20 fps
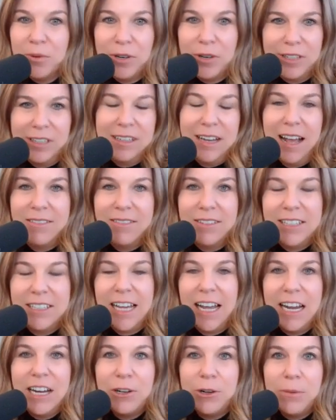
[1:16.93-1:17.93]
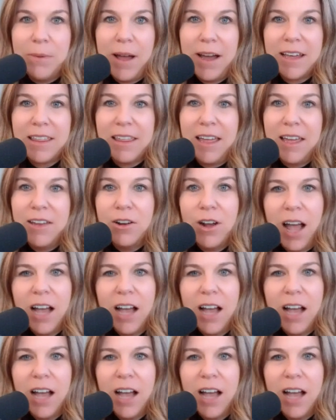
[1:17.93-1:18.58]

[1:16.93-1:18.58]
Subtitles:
Well, it didn't have a title back then.